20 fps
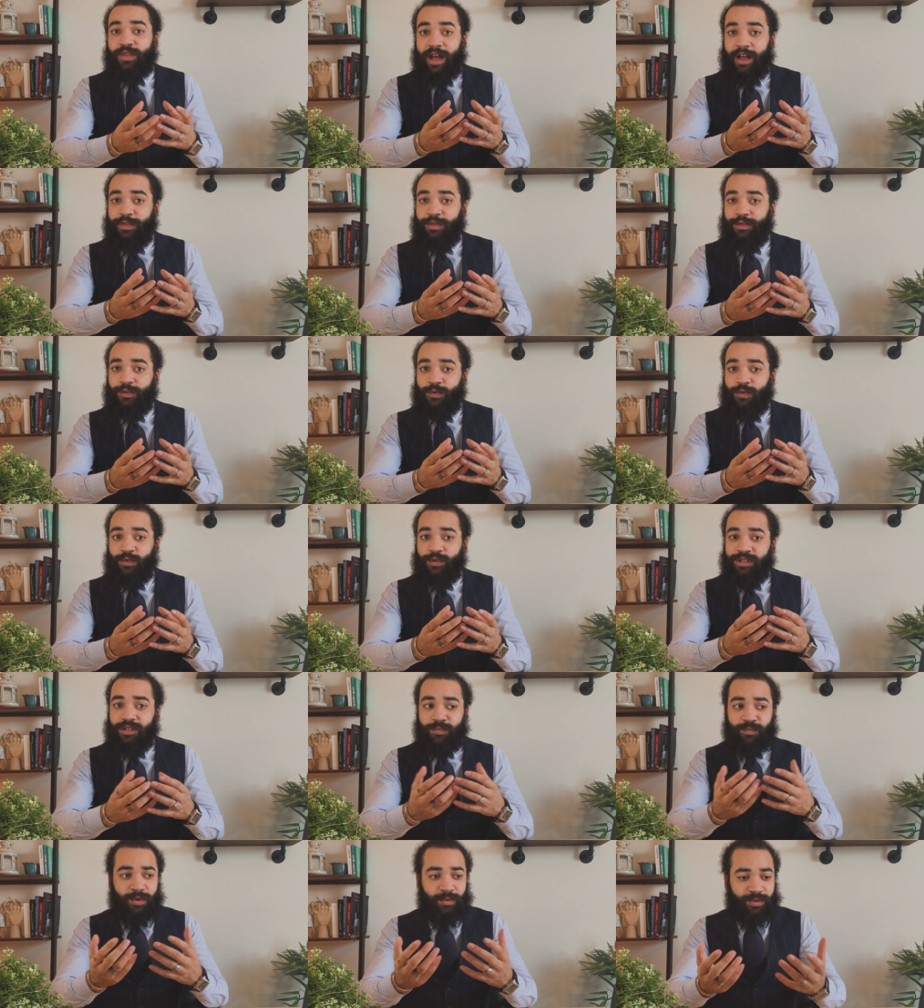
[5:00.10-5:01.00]
that
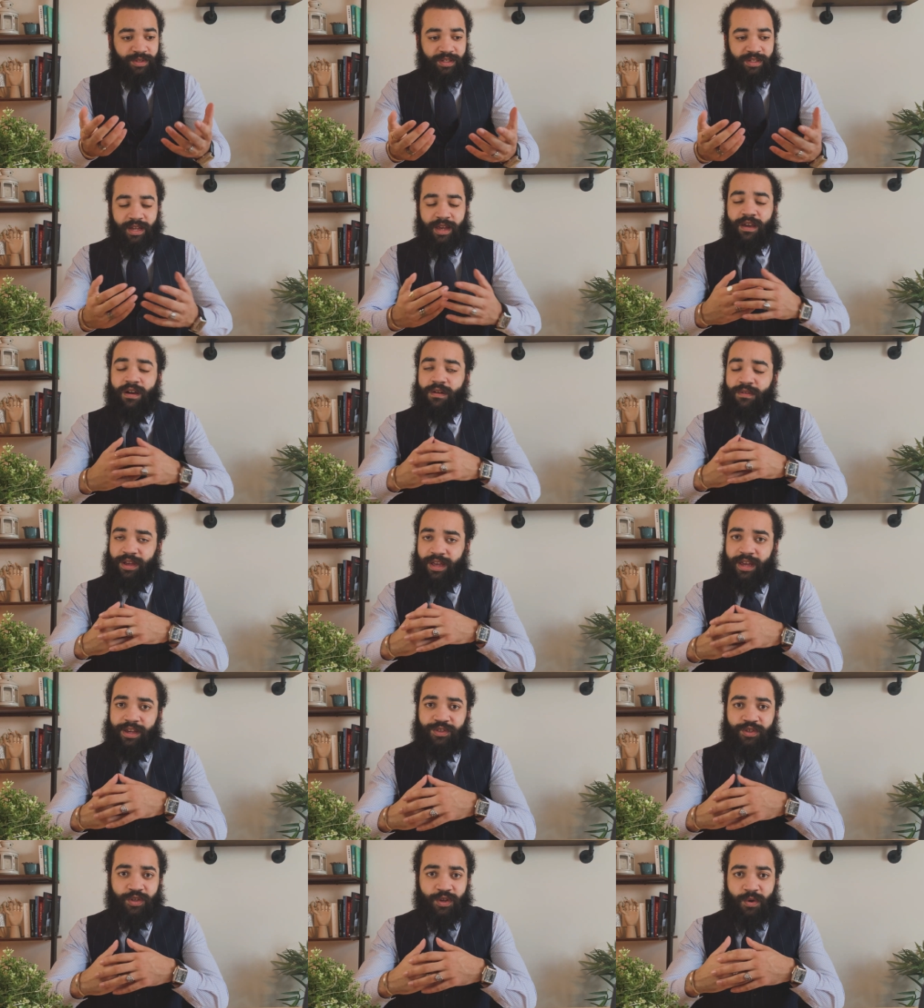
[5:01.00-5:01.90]
thought and we would say,
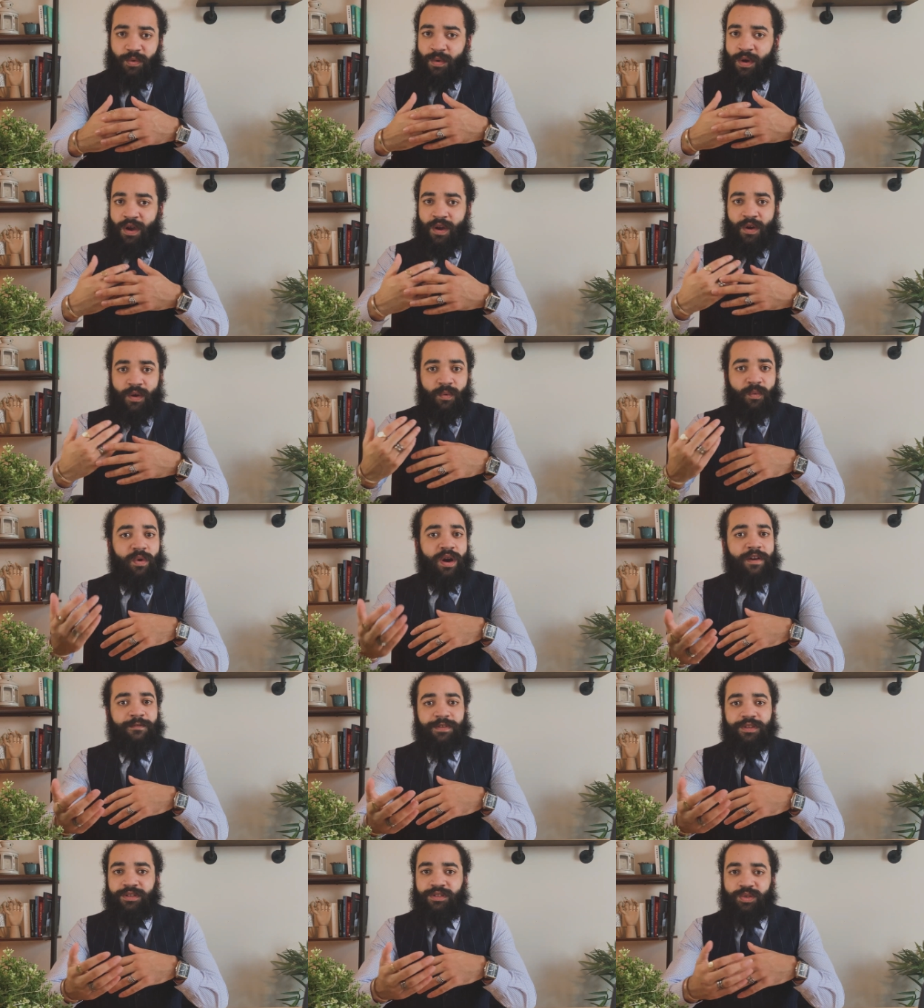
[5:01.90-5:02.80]
okay, so what
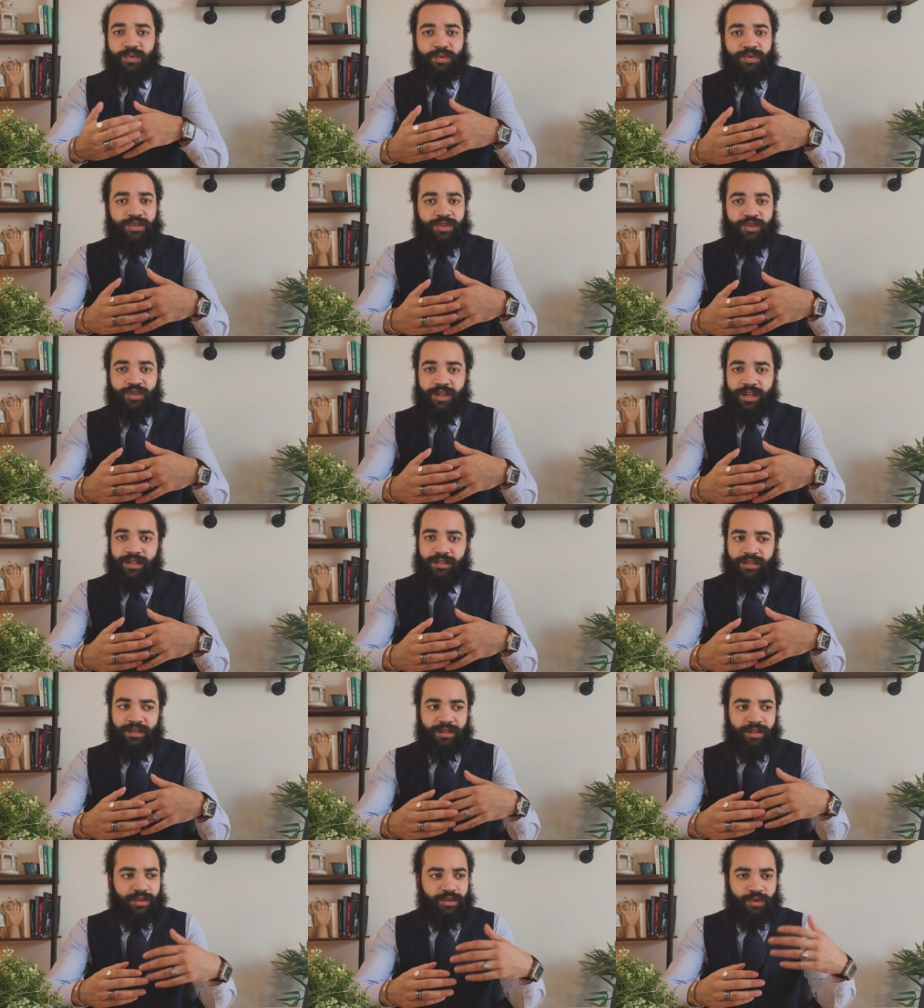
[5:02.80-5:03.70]
evidence would
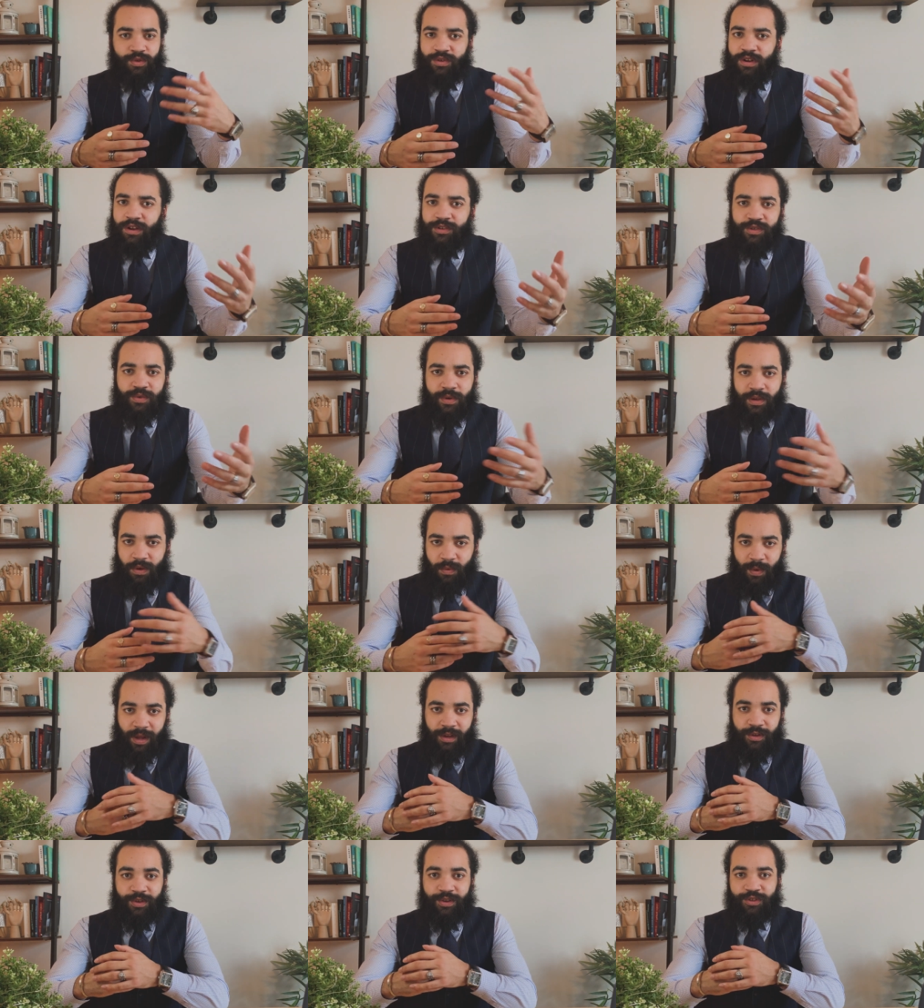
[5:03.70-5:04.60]
suggest that you're not doing
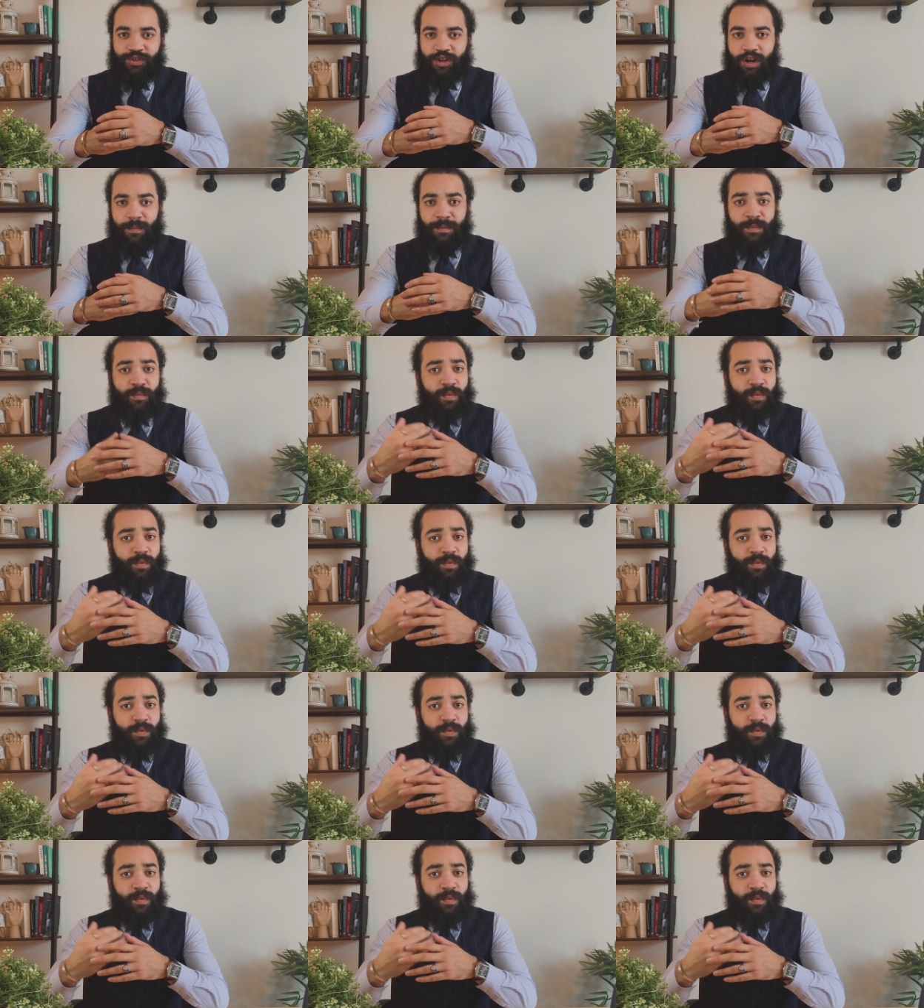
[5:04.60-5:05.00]
well at your job,